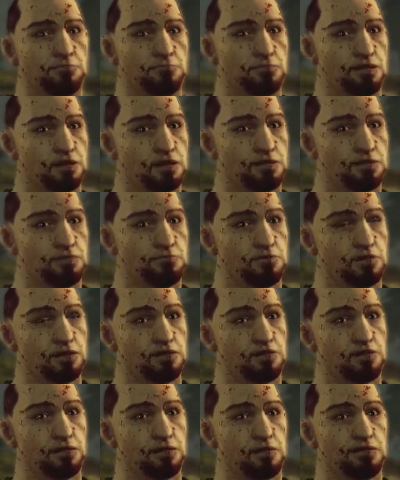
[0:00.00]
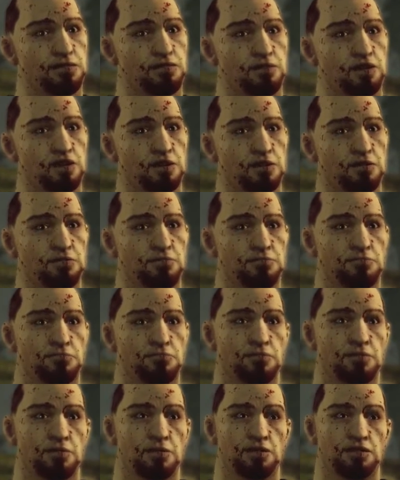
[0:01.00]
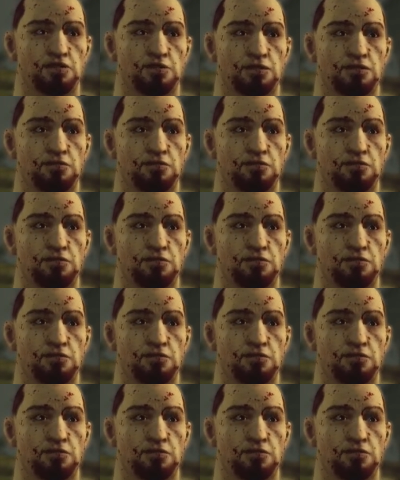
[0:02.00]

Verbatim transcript: but this is foolish and reckless. We should